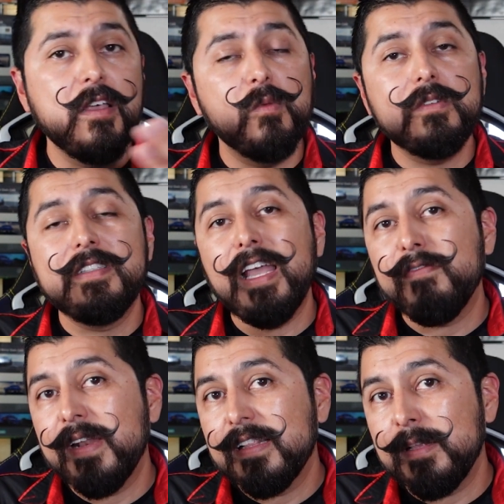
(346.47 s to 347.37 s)
will
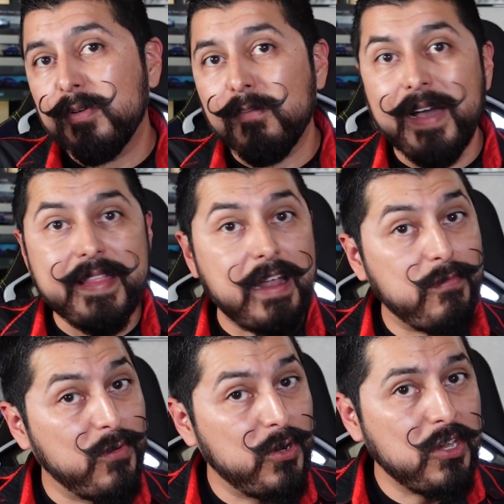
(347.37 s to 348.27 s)
definitely provide that
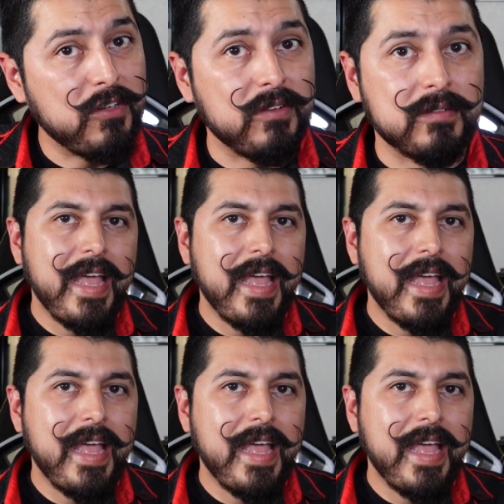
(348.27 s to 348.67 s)
for you.